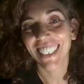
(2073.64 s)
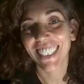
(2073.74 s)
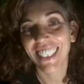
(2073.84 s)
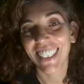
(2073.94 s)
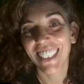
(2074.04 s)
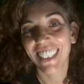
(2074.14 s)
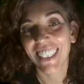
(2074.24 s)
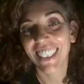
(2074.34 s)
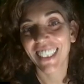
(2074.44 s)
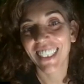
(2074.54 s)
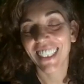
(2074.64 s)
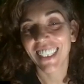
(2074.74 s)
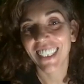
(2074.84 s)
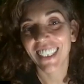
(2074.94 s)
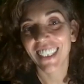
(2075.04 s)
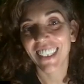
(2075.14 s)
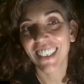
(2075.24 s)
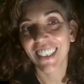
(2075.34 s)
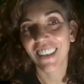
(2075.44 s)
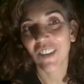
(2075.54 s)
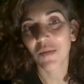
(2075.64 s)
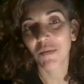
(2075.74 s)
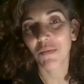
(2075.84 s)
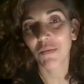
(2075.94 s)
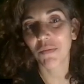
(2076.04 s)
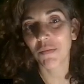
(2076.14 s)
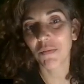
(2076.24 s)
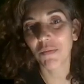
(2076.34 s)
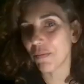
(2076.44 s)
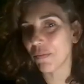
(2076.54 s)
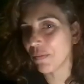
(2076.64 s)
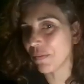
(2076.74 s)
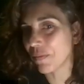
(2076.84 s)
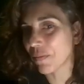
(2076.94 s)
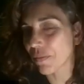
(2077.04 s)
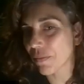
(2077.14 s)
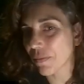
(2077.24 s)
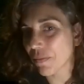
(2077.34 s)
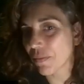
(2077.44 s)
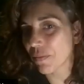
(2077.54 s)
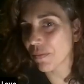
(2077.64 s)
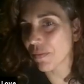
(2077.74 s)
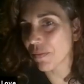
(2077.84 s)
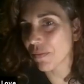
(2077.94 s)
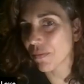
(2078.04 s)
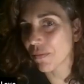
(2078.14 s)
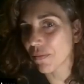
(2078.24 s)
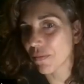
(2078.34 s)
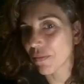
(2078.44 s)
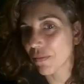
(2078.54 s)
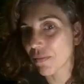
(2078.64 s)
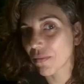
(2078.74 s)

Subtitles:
(silent)